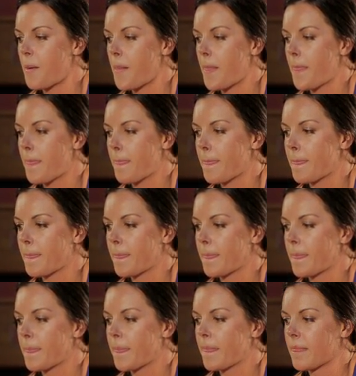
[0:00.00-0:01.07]

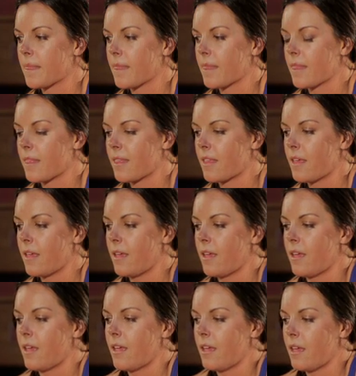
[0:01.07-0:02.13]

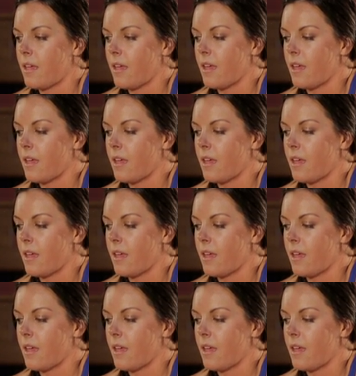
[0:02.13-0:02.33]
Nothing is said.